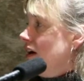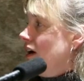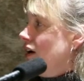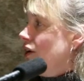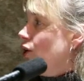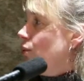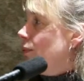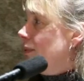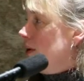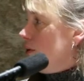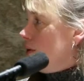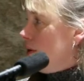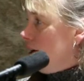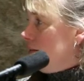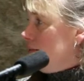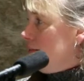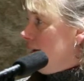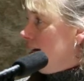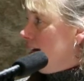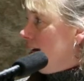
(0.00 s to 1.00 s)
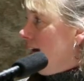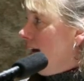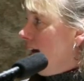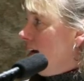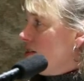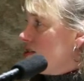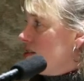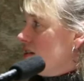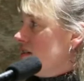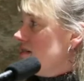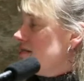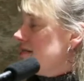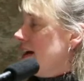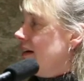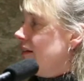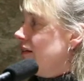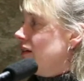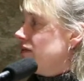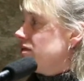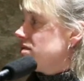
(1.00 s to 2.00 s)
Opioid medications,
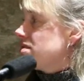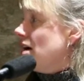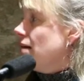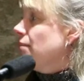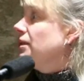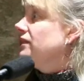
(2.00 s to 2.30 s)
some